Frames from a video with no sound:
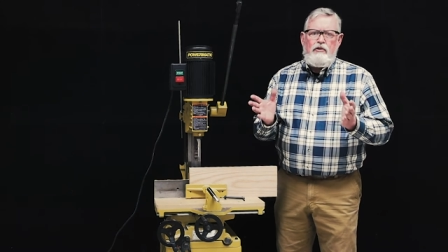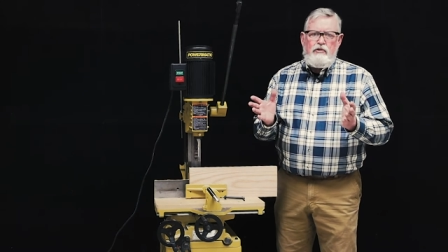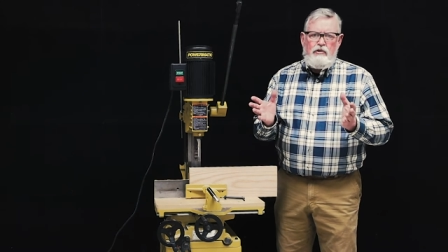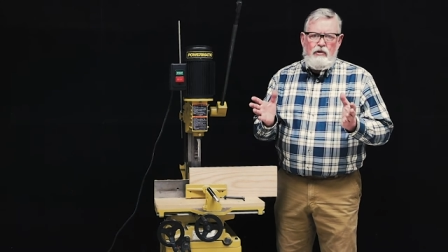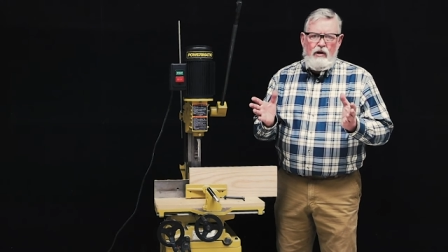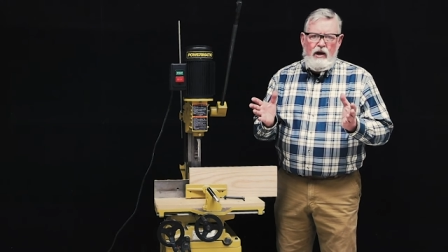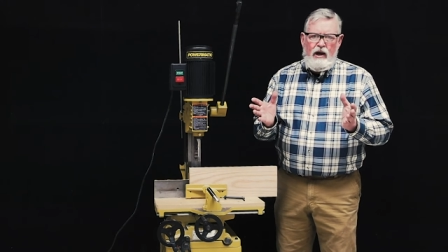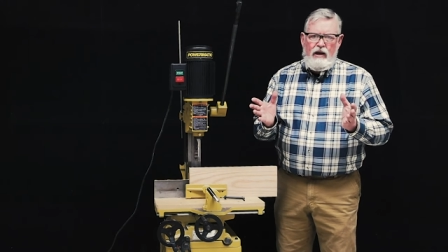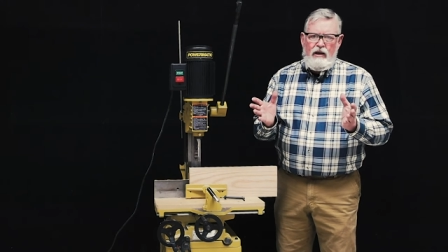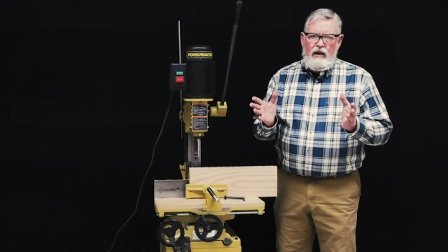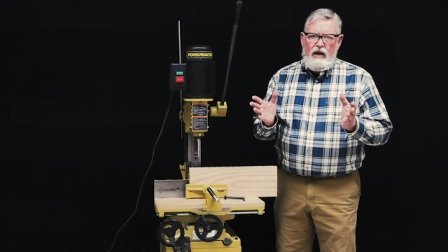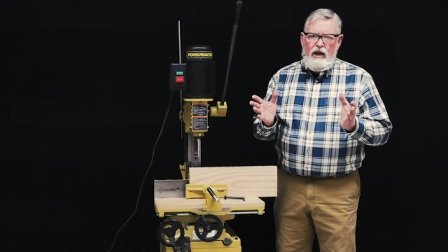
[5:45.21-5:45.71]

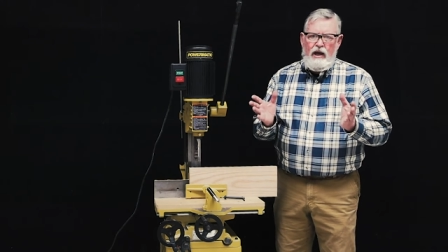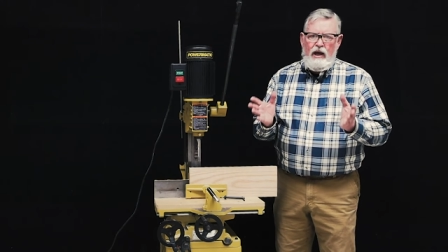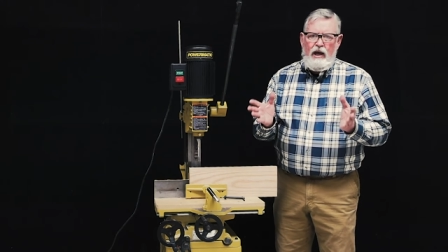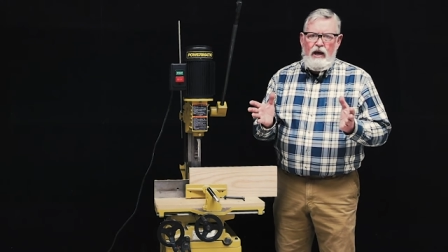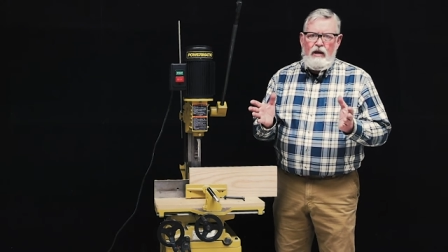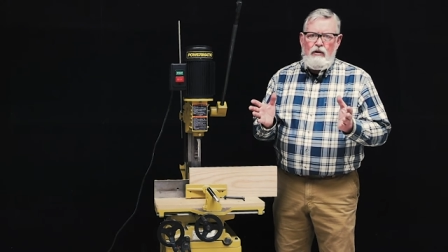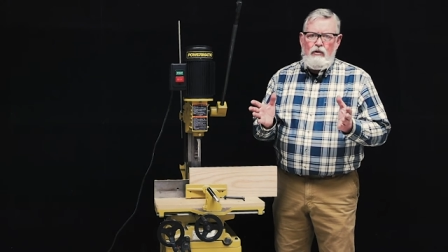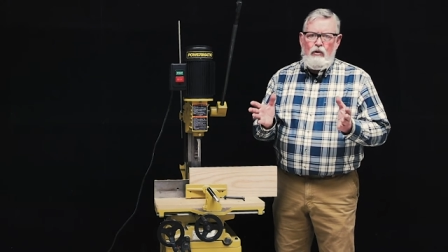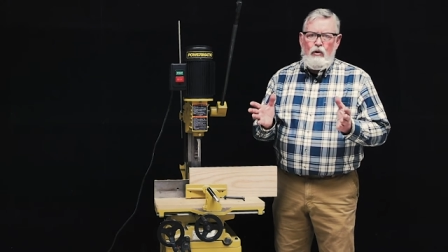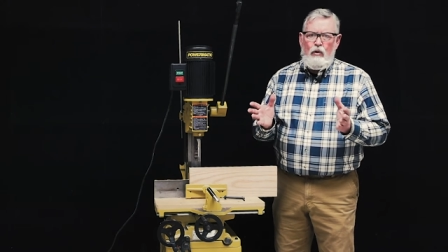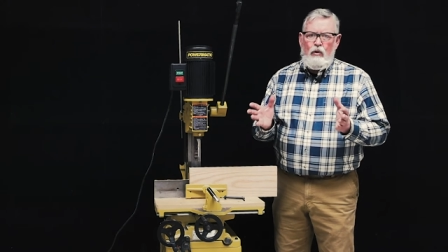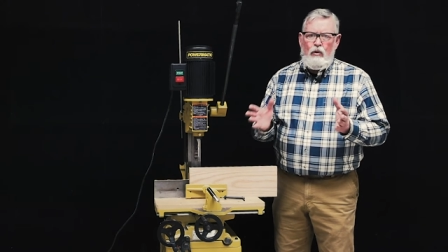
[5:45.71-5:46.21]
try to
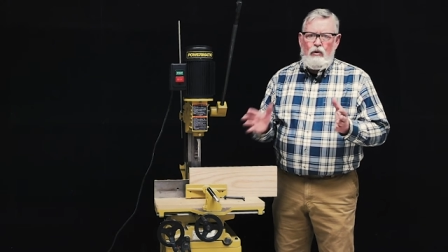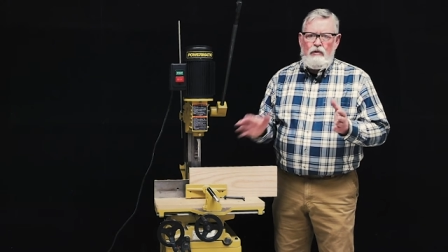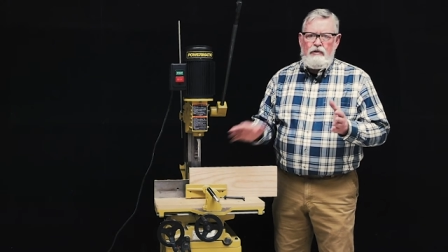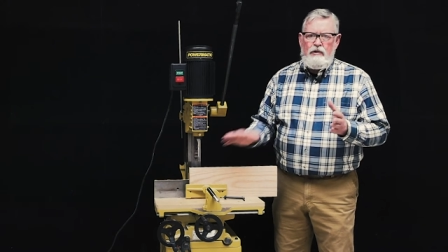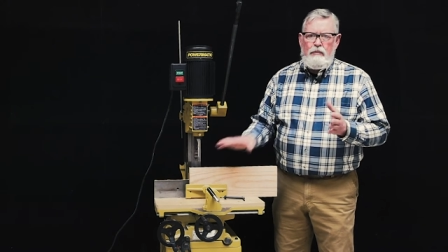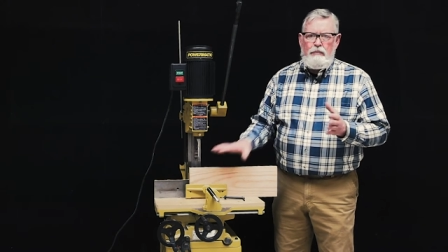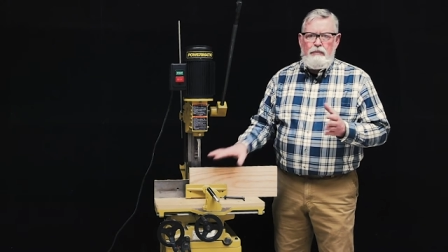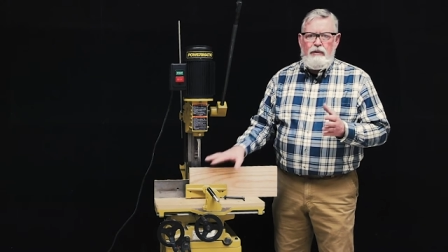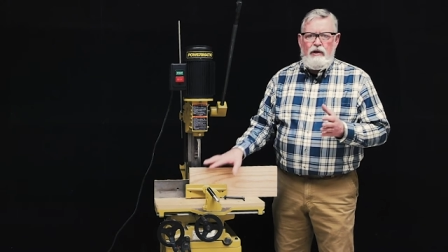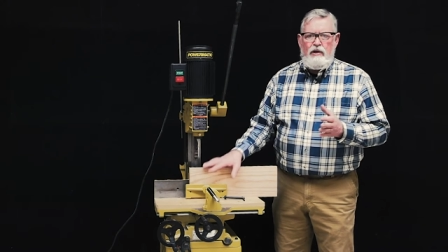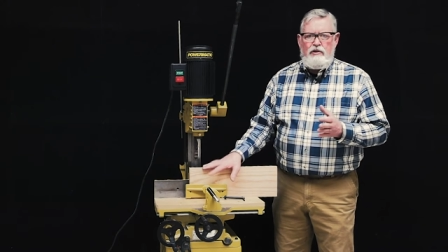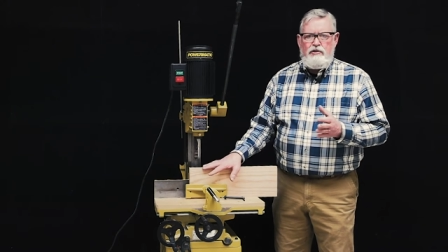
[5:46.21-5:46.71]
handhold the
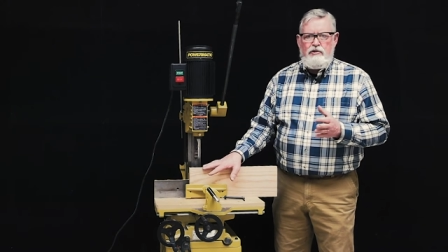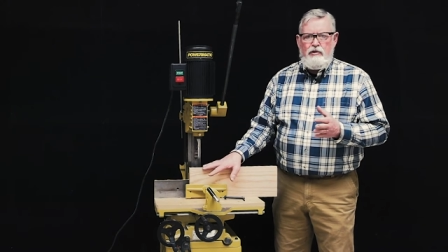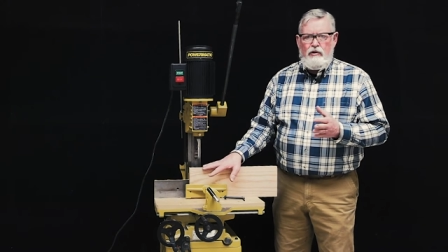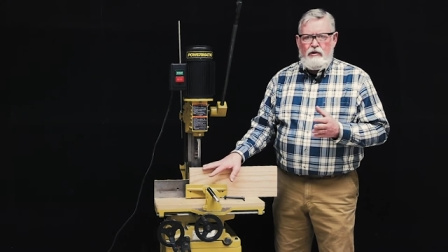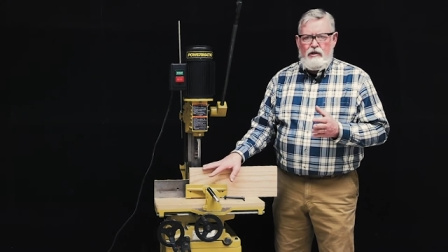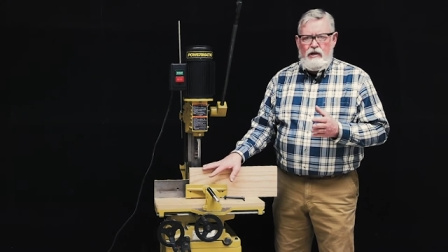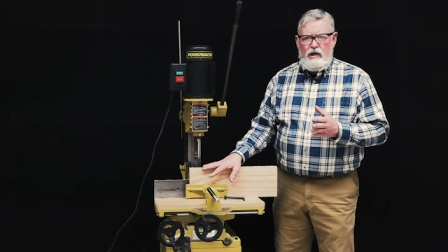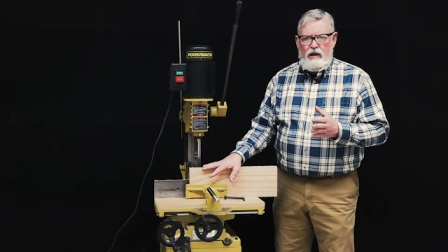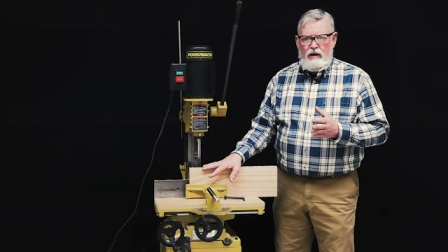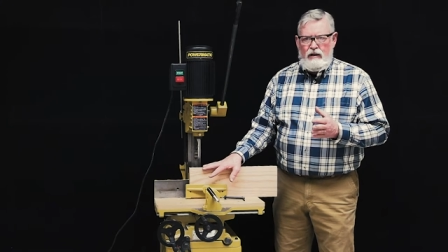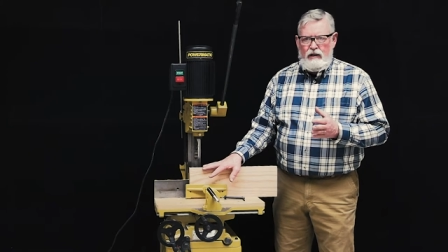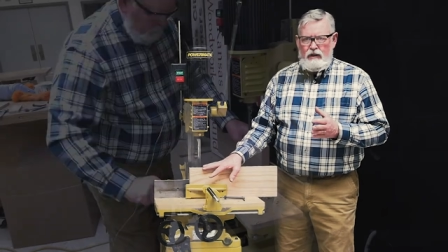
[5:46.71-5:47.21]
piece you're
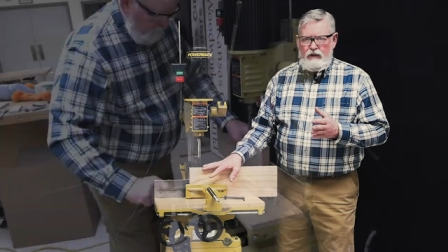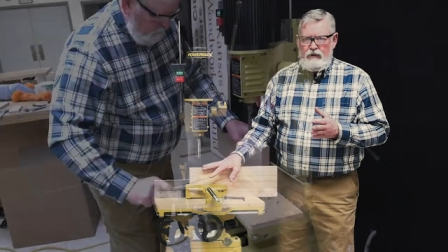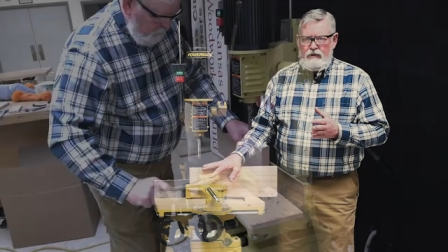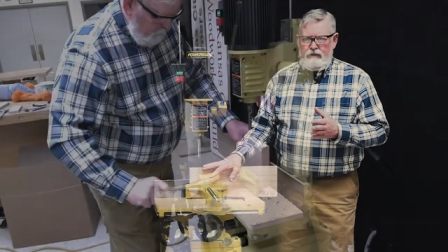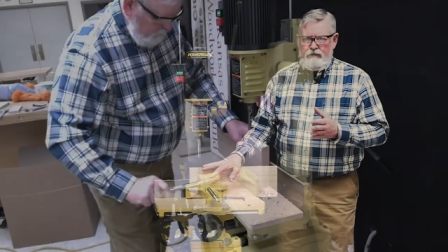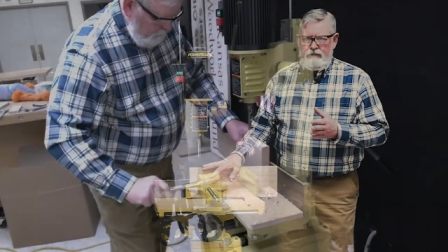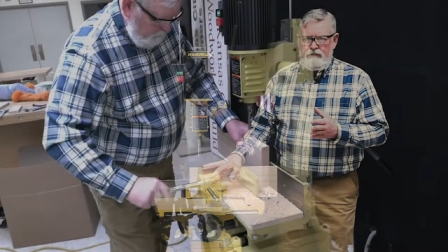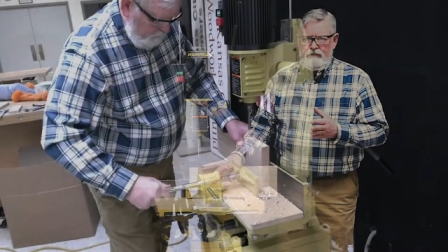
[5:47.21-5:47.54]
cutting.